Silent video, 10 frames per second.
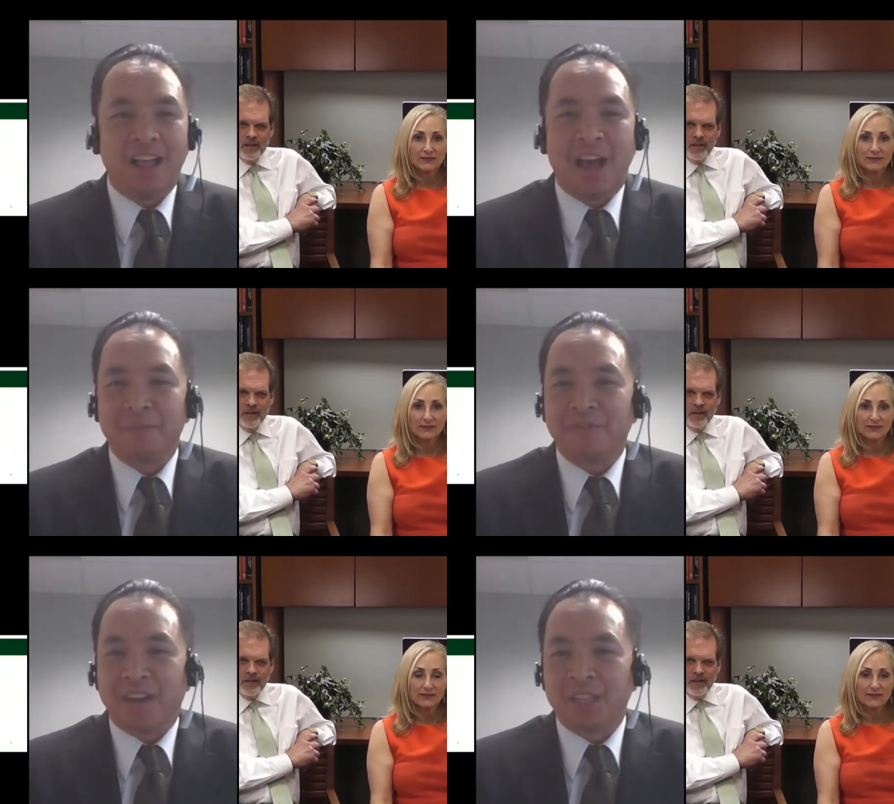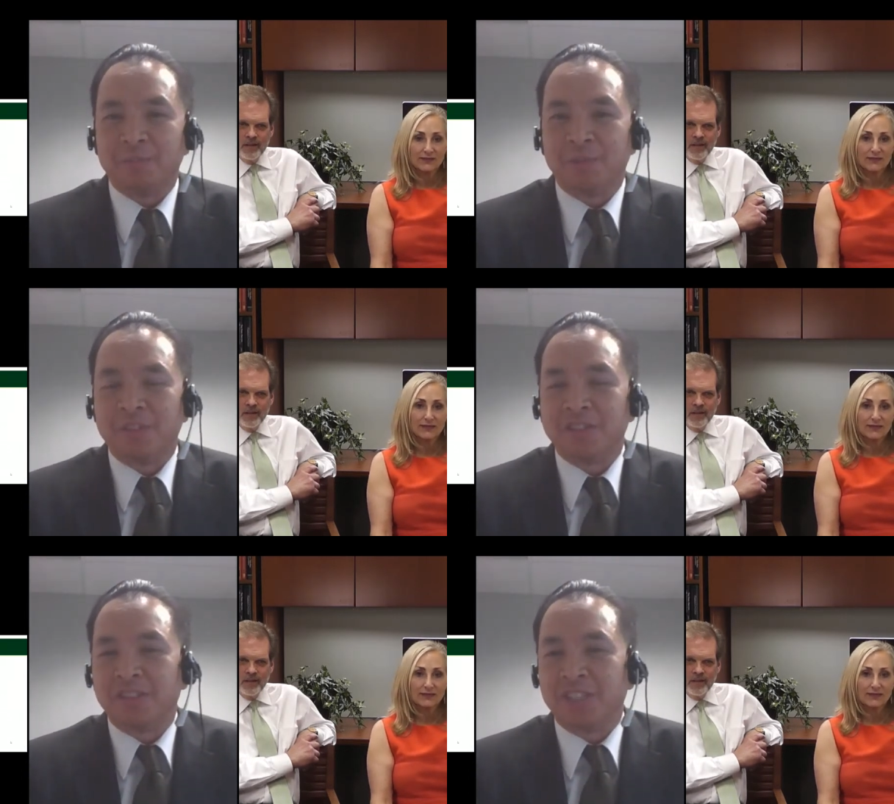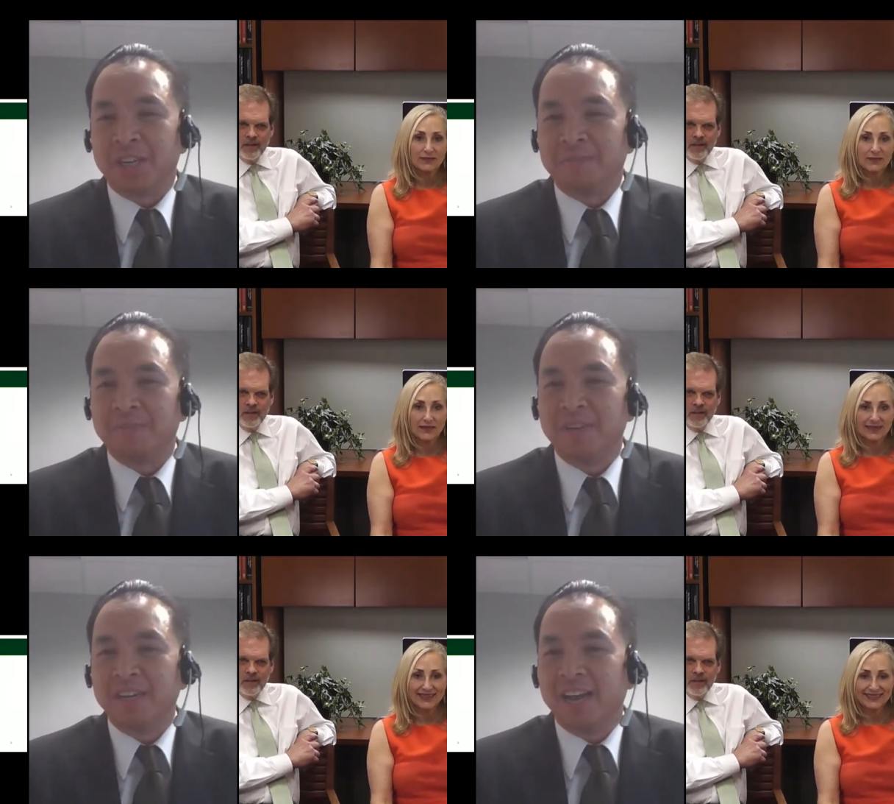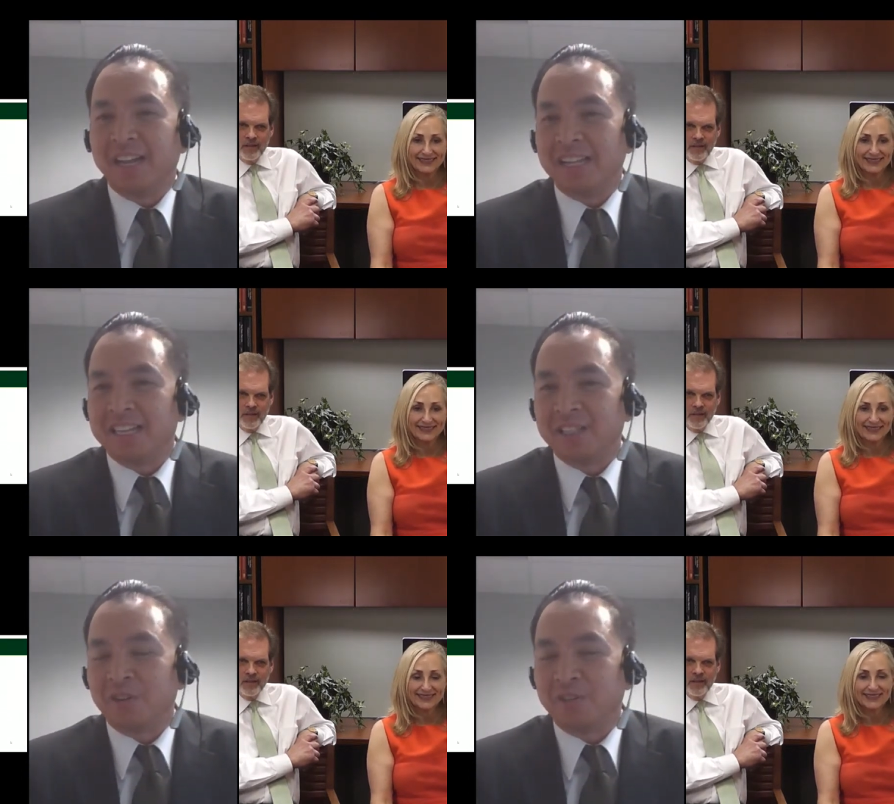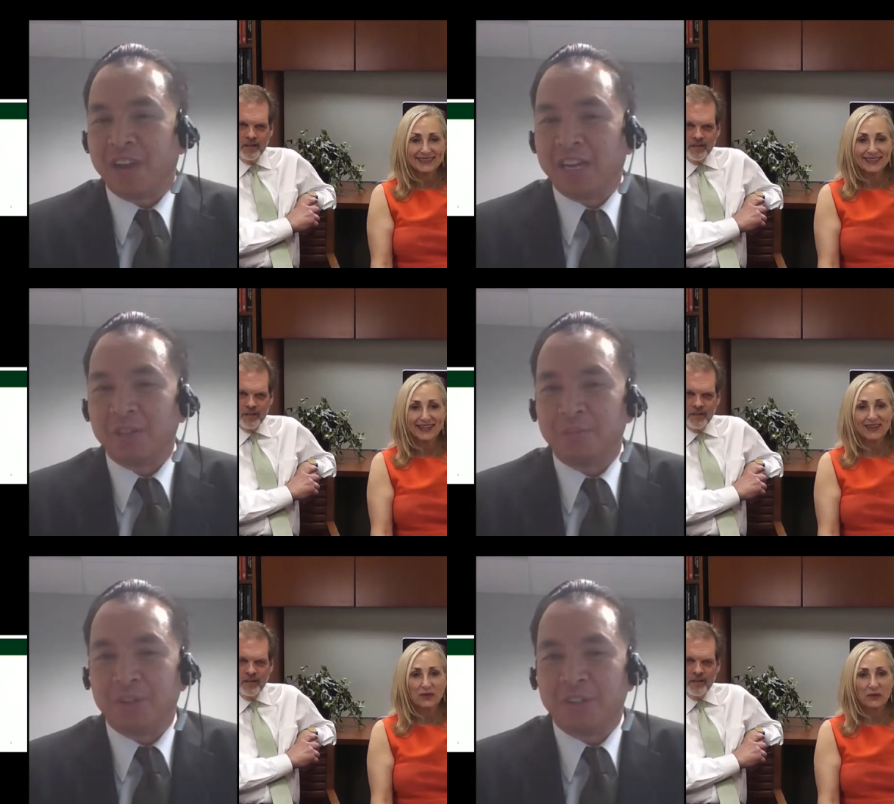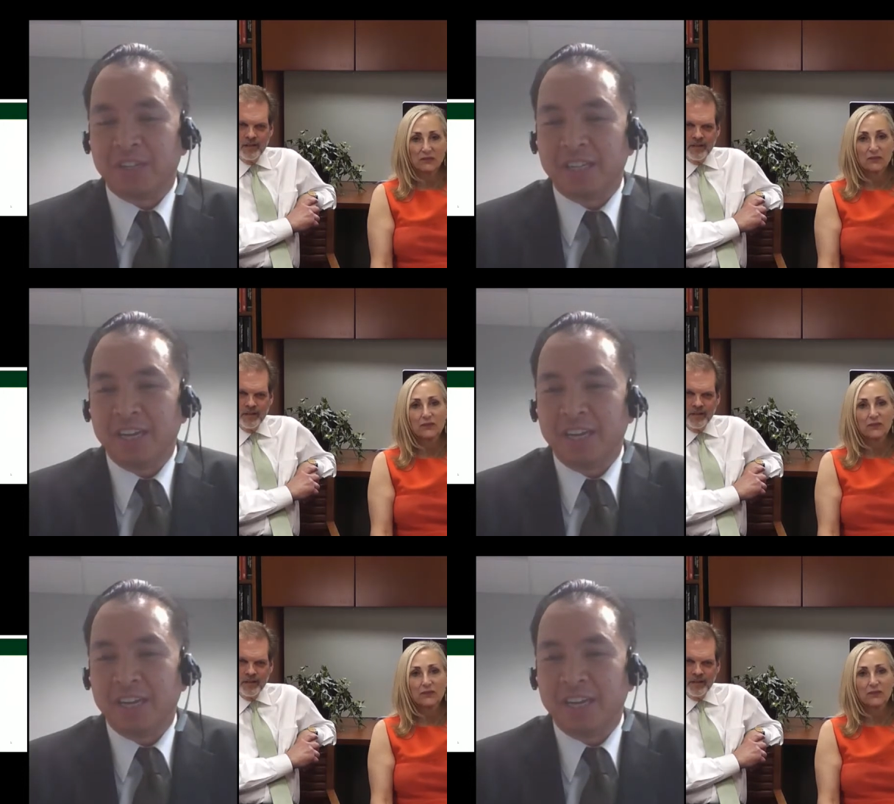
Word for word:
Speaker 1: I'm available. Jim and Liz are available.